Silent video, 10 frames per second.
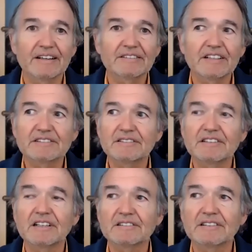just you
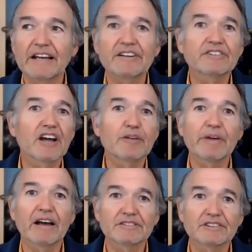know take your time
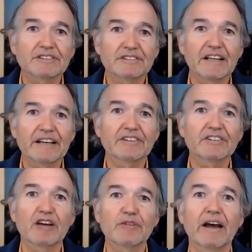outs take your
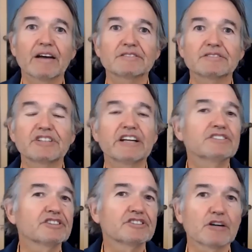time outs change the
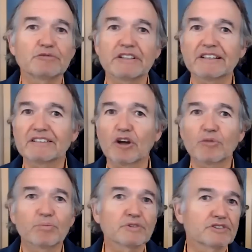subject don't
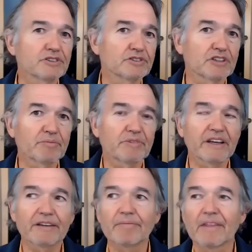pursue something